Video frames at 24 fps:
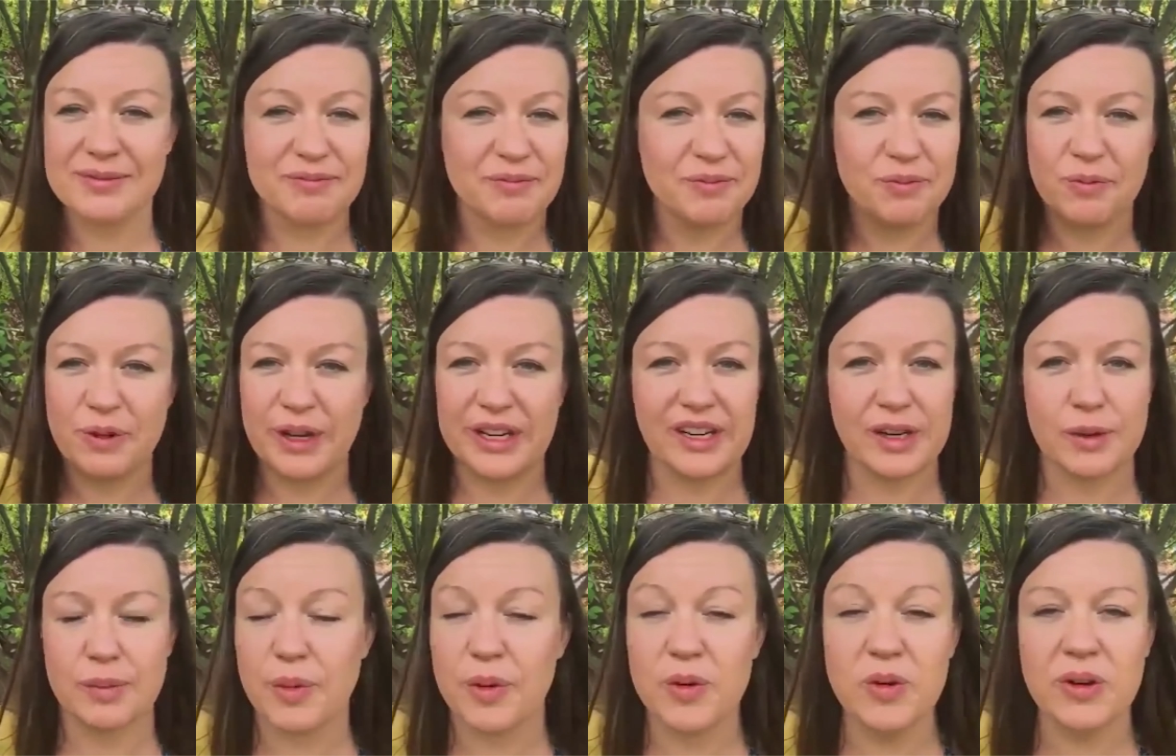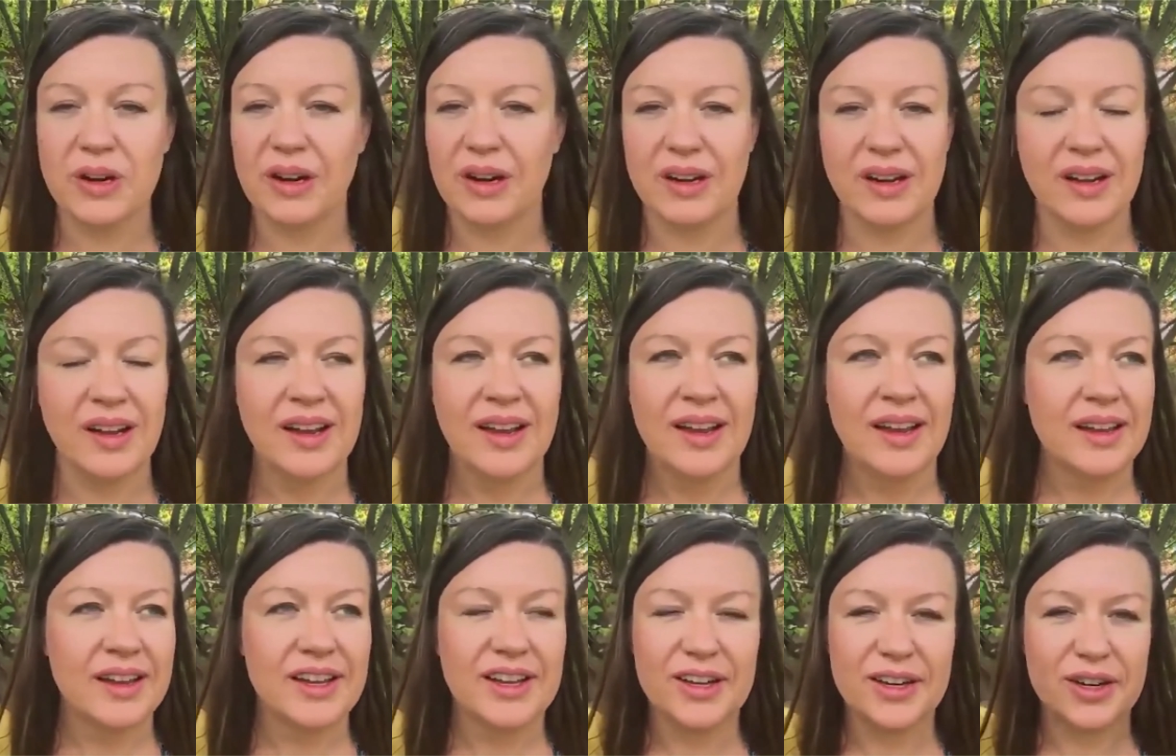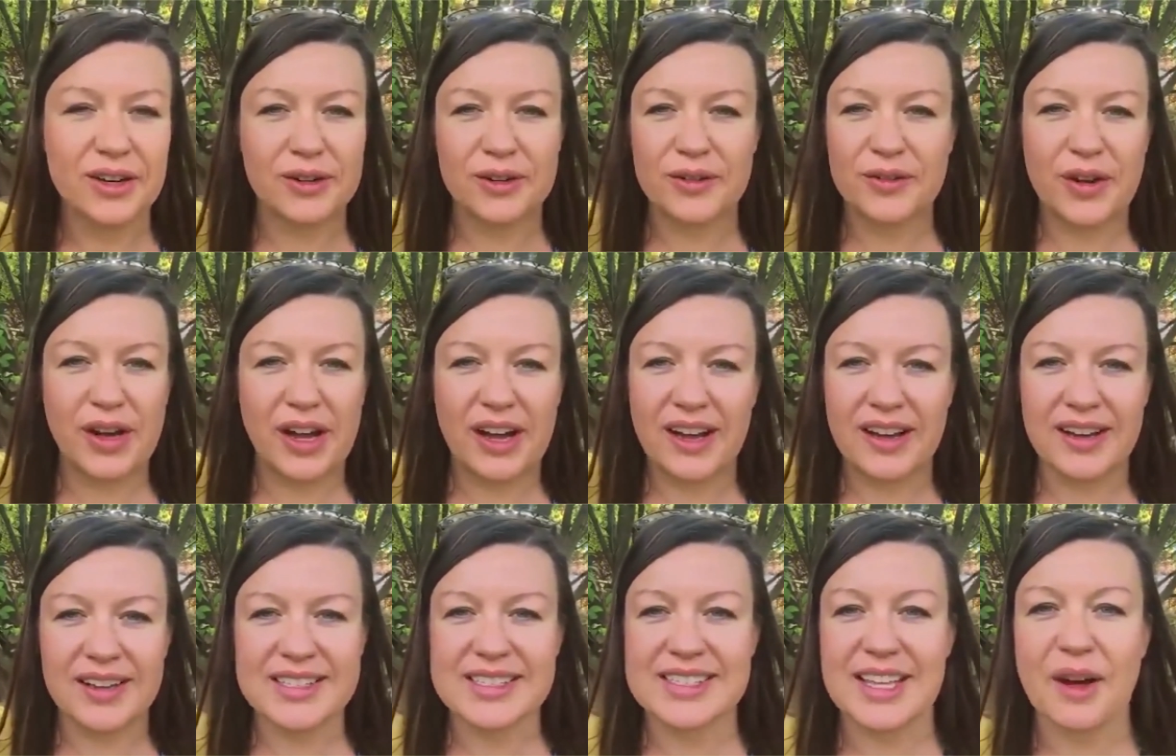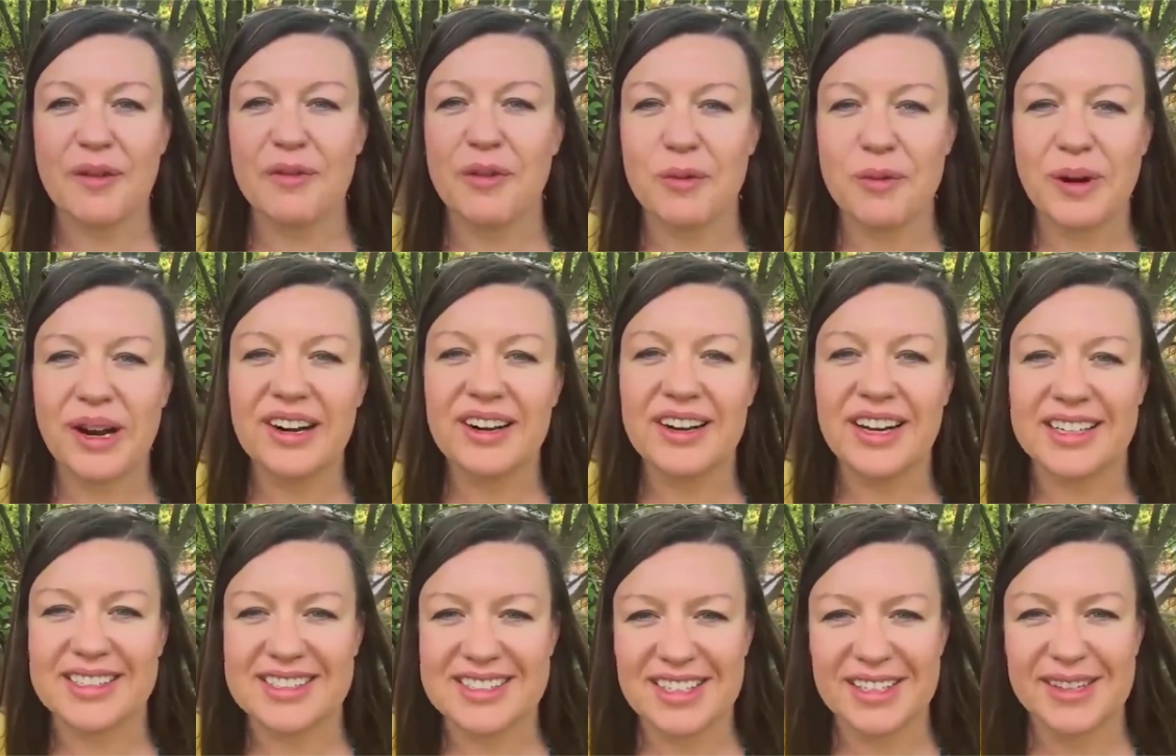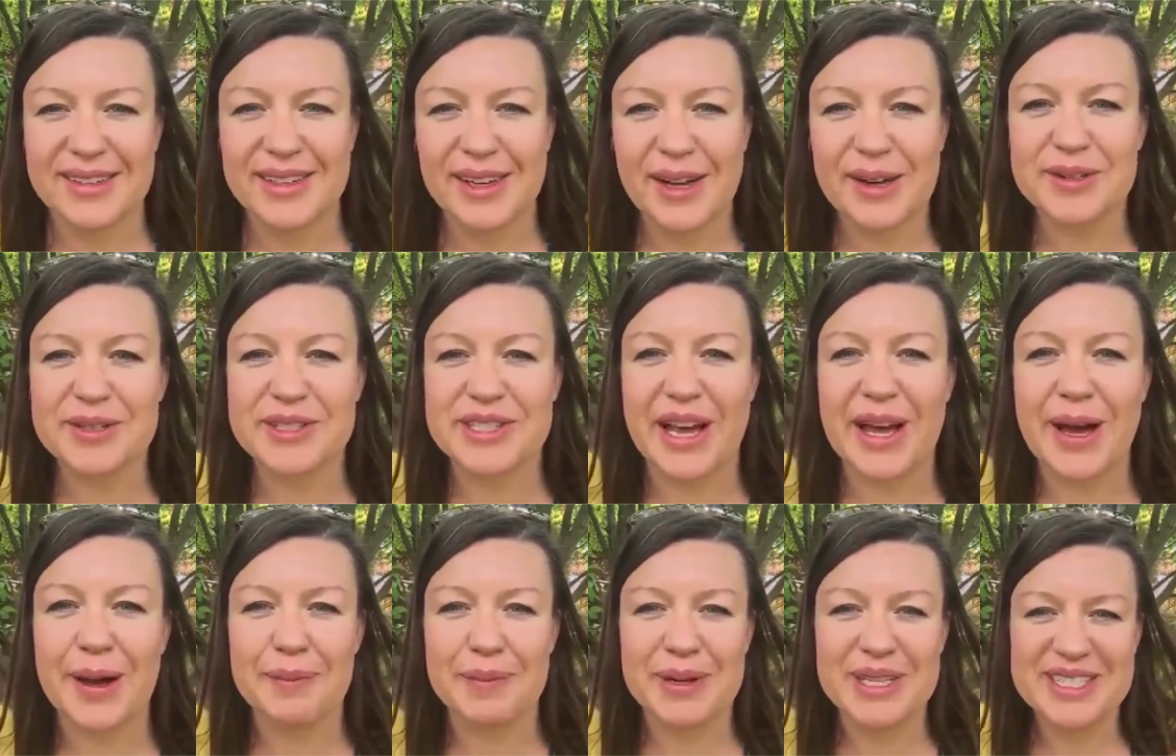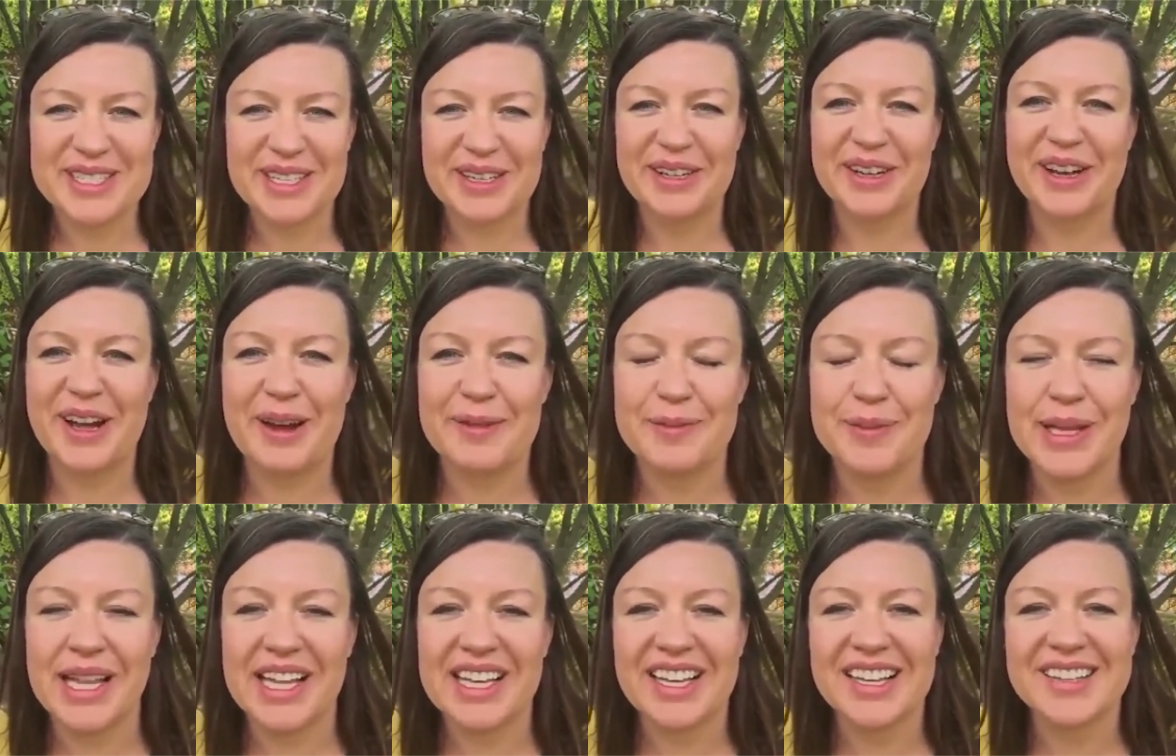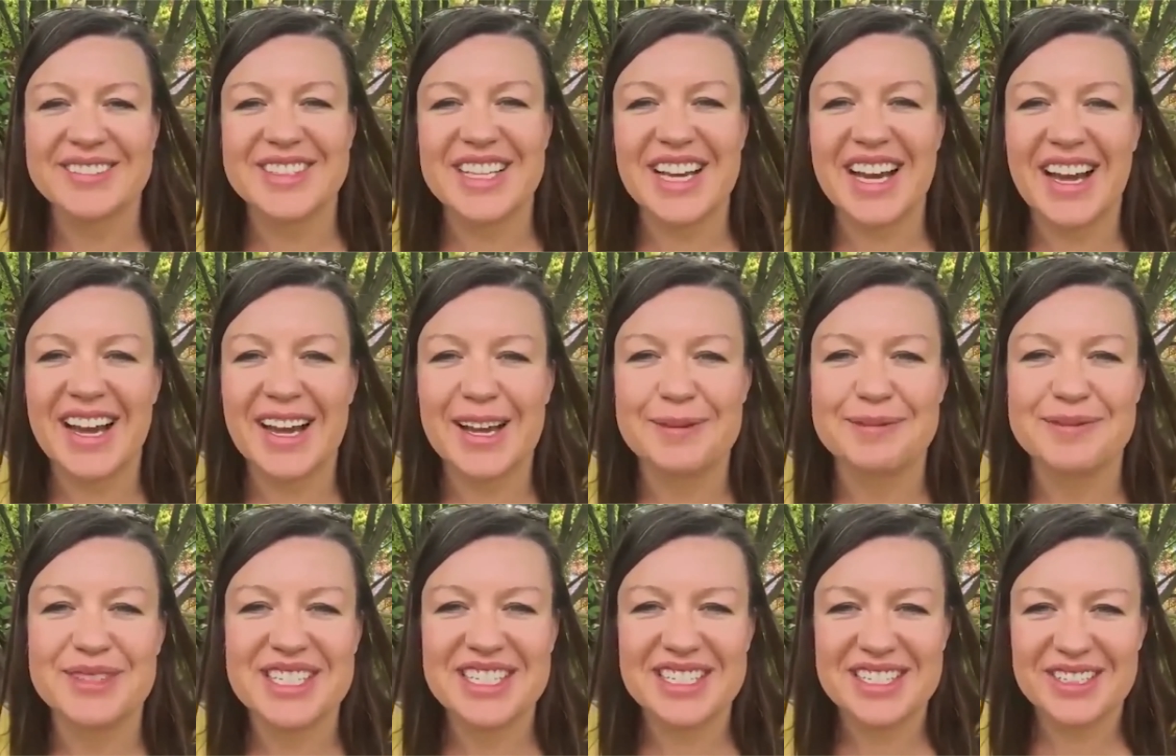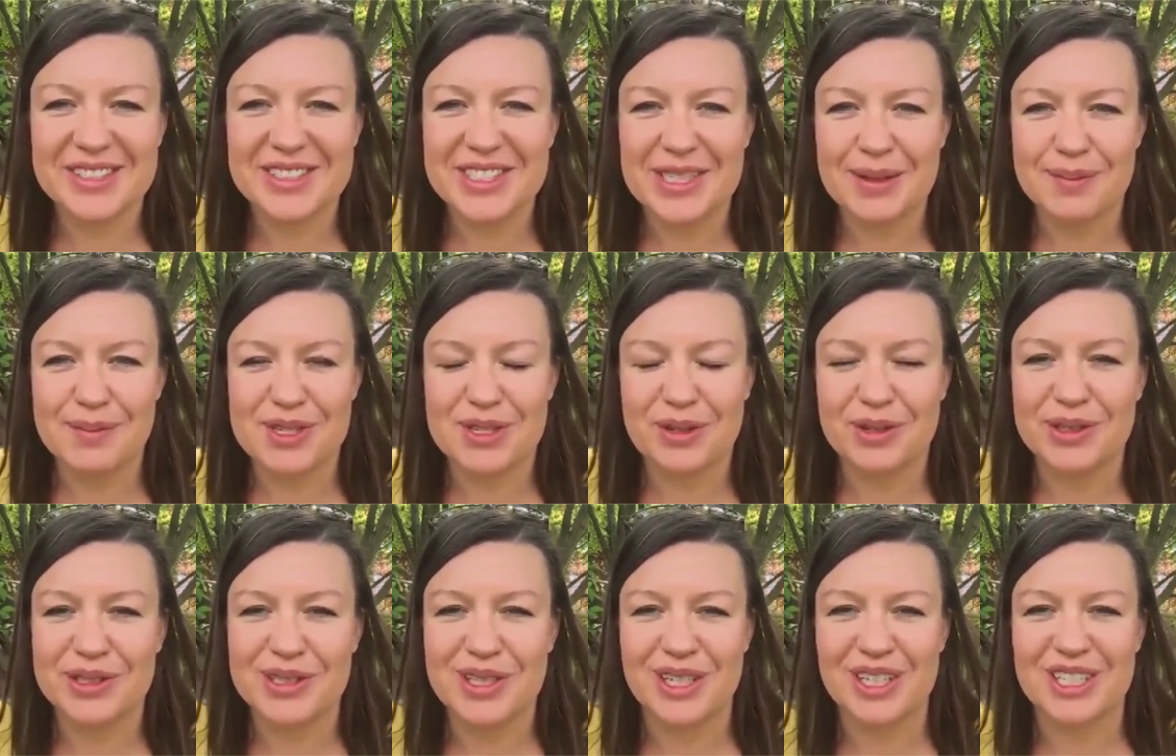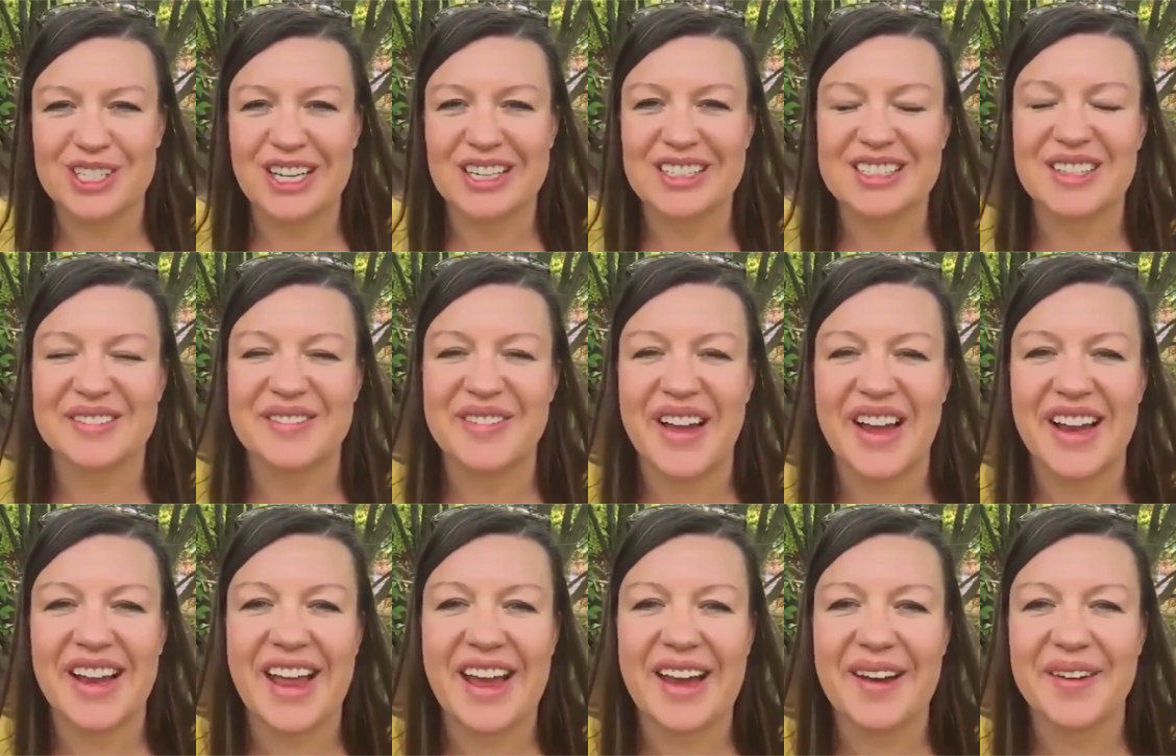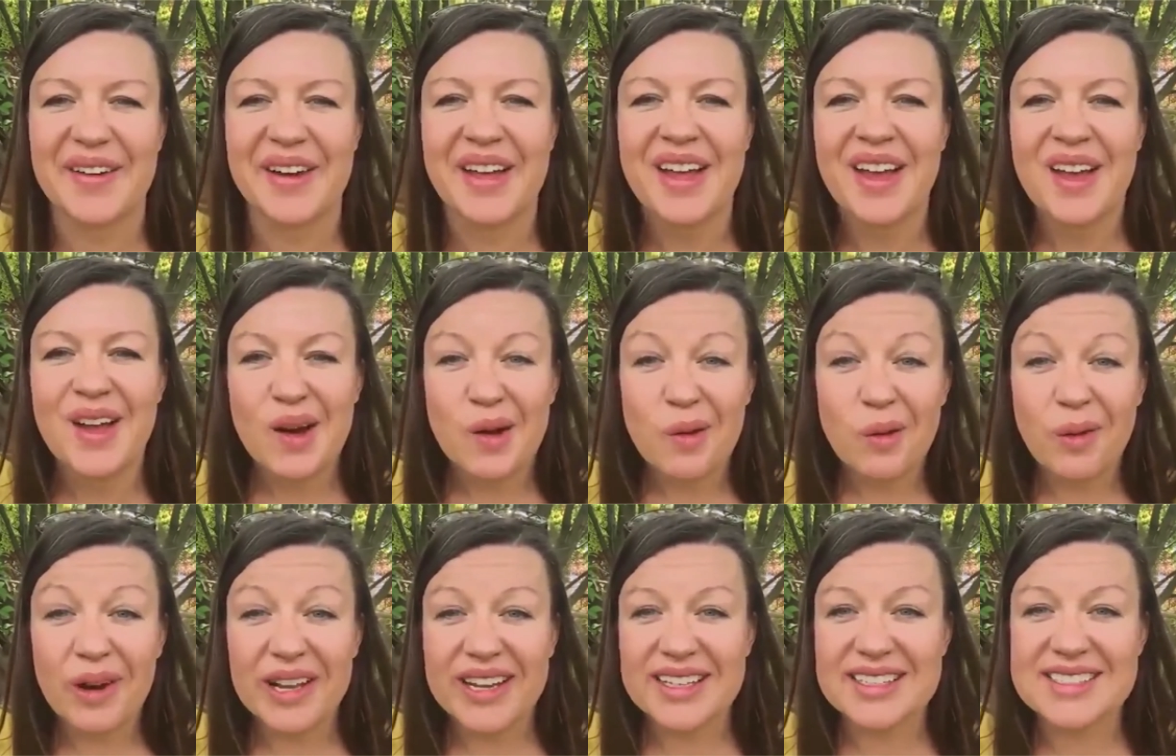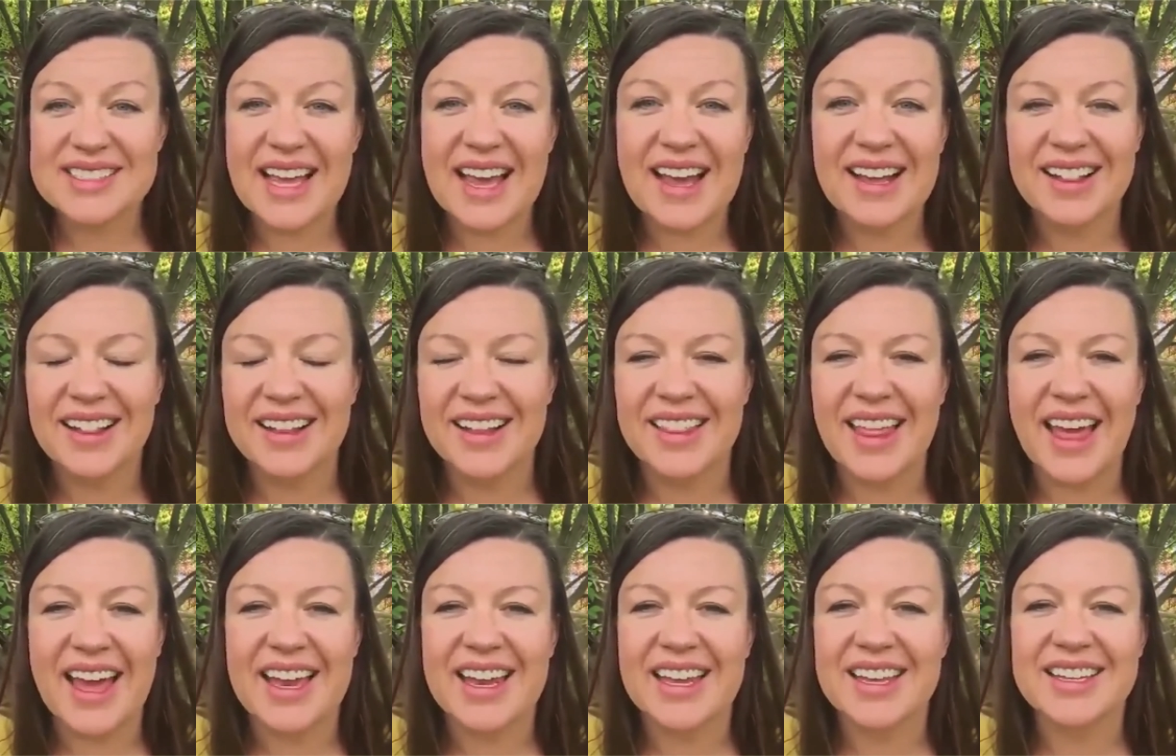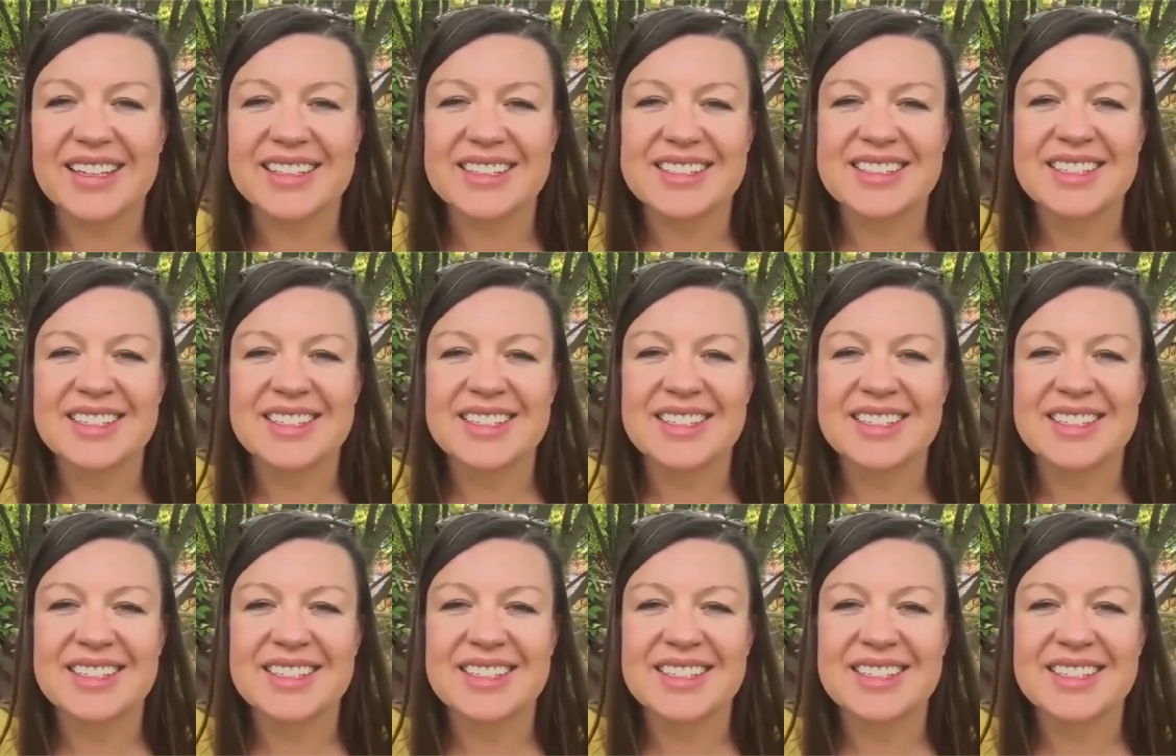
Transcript: when you're bored, your uh, self-awareness goes up, so you'll have plenty of time to do some soul searching to find out what exactly that is.